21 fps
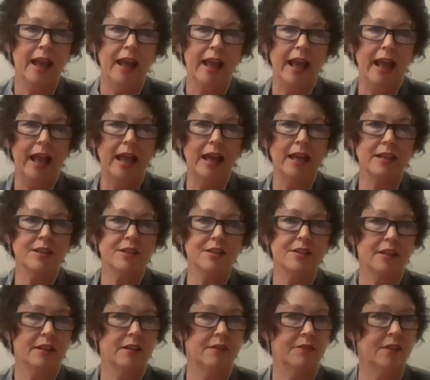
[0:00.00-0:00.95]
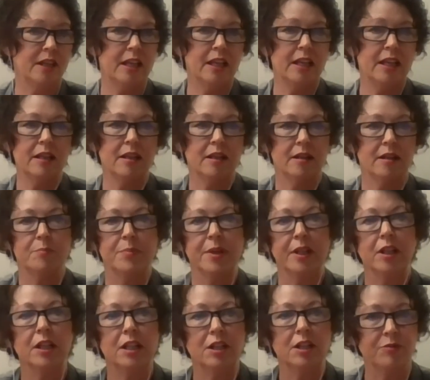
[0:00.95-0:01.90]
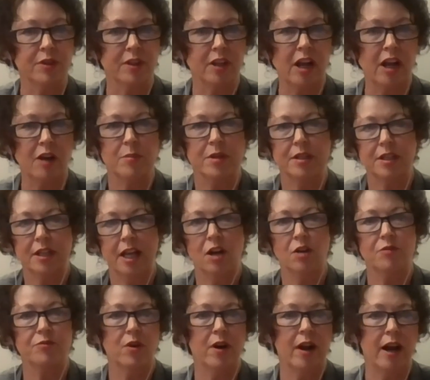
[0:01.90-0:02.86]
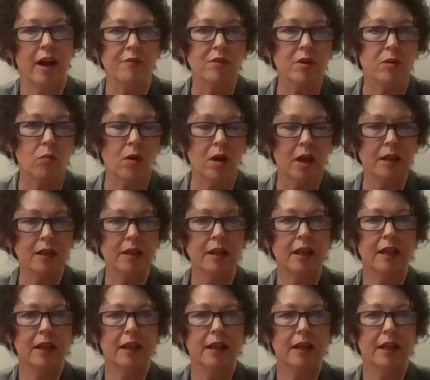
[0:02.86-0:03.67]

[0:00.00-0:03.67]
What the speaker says: and the ability for the government to care for everyone